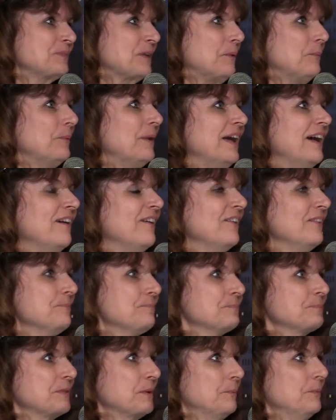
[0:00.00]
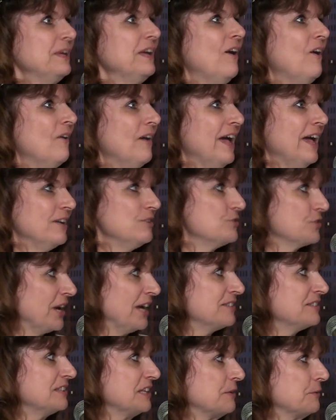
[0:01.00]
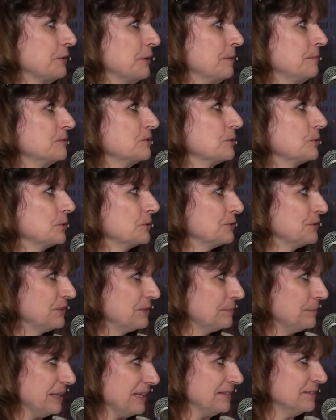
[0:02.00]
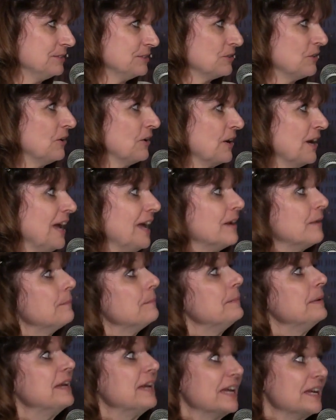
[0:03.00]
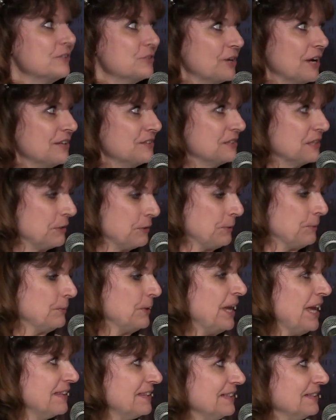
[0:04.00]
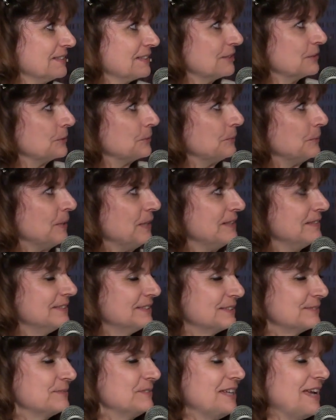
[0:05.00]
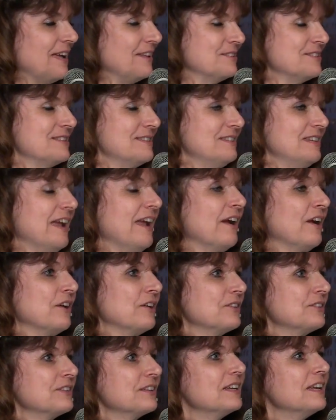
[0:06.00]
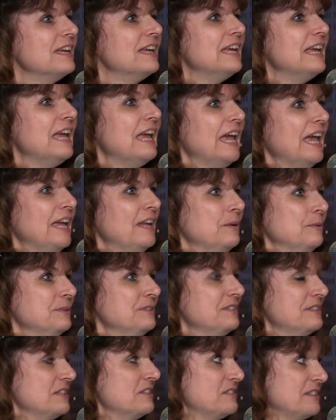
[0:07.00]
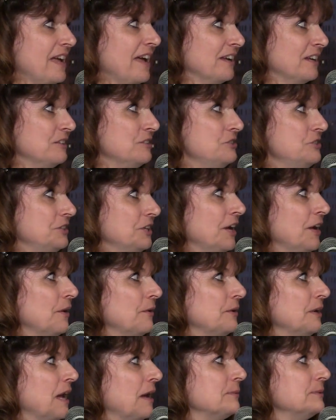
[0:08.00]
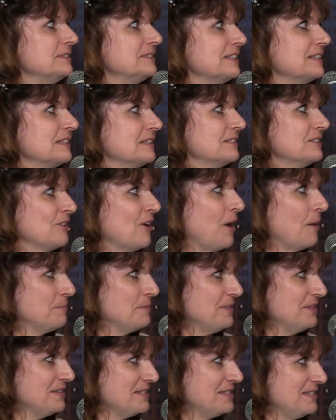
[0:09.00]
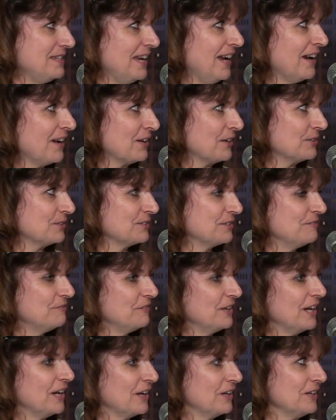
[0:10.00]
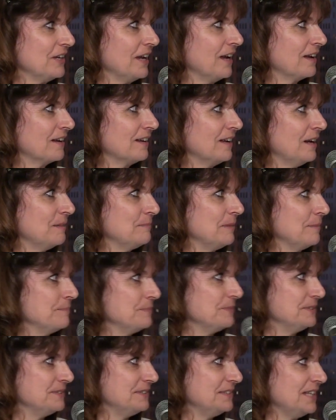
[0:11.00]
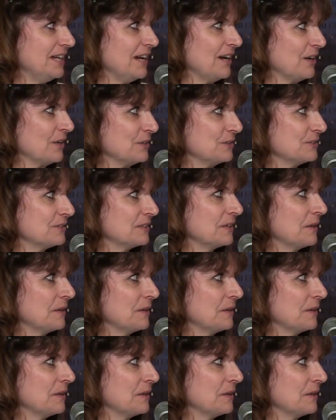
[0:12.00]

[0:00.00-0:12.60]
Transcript: Well, we all had dressing rooms. Of course, the big star had a big dressing room. We had these little ones downstairs. And it was the second show, and I was at the top of the stairs, and Baron Young come up the stairs.